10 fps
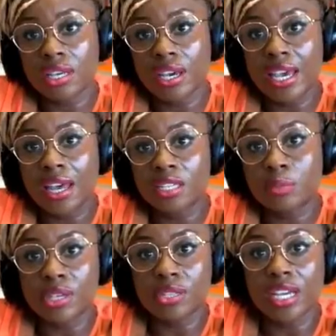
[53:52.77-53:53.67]
And I
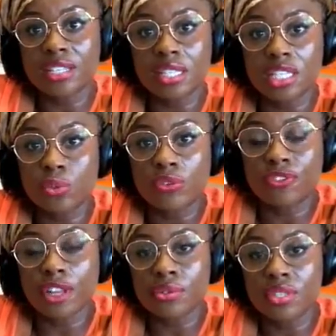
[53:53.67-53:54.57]
suppose I entered into a
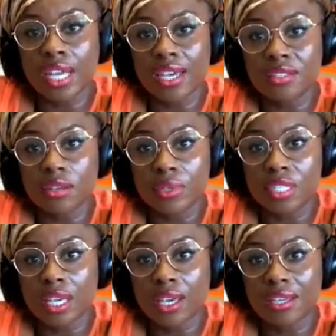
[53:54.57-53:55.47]
flow state, I
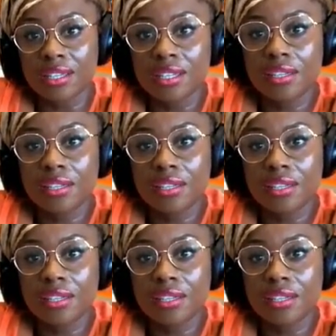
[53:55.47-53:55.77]
would say.